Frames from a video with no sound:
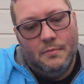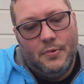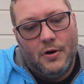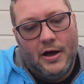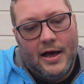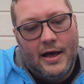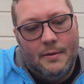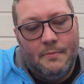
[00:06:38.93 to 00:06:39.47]

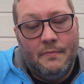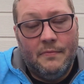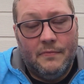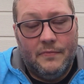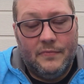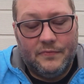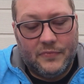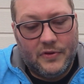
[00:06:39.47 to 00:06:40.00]
But
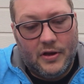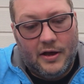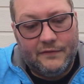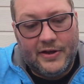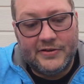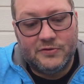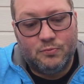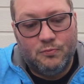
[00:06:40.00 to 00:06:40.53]
I've
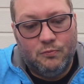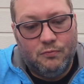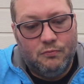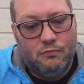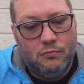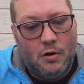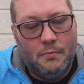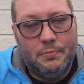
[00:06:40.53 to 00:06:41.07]
asked
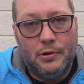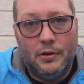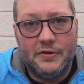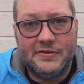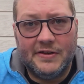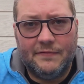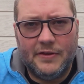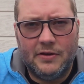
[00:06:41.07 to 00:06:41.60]

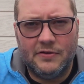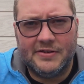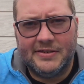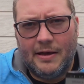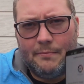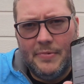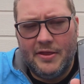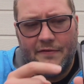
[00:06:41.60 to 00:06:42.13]
OnePlus if they could
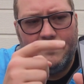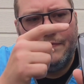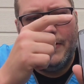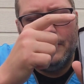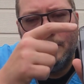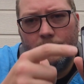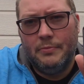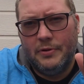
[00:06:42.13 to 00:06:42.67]
send me the
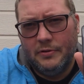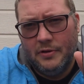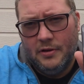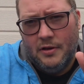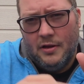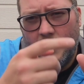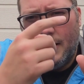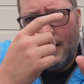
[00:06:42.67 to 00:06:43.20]
film
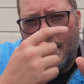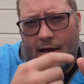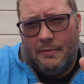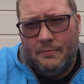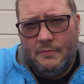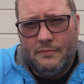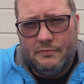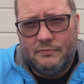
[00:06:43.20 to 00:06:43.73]

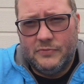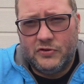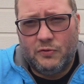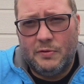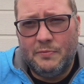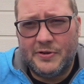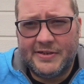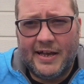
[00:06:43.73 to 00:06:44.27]

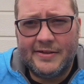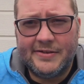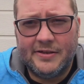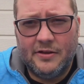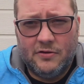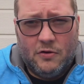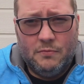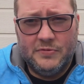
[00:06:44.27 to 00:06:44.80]
screen protector
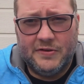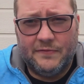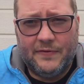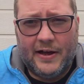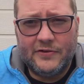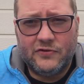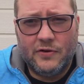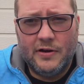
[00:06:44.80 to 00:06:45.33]
that comes at
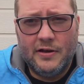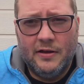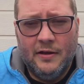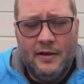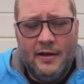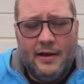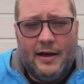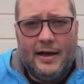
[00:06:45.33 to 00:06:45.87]
factory,
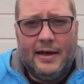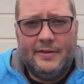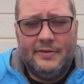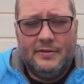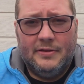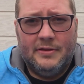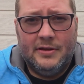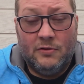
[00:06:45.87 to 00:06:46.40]

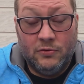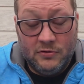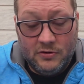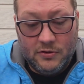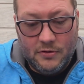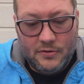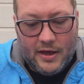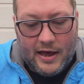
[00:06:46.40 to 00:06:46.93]
and they couldn't
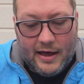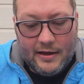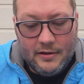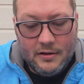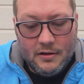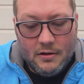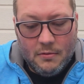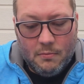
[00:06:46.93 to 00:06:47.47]
do that,
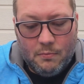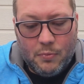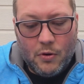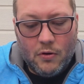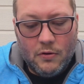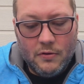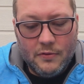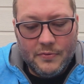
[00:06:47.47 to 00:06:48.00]

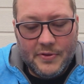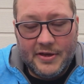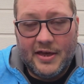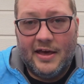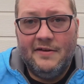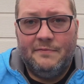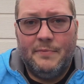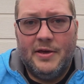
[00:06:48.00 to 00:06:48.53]
but they
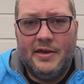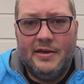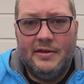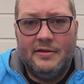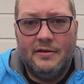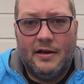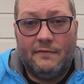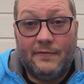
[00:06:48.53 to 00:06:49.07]
gave me
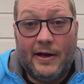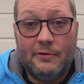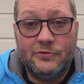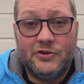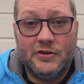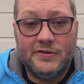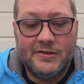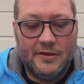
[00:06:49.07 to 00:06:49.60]
a
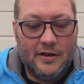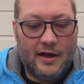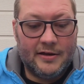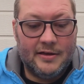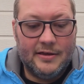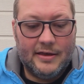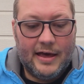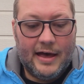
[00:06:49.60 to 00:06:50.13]
voucher so that I
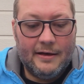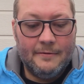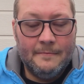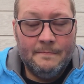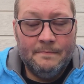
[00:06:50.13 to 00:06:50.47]
can get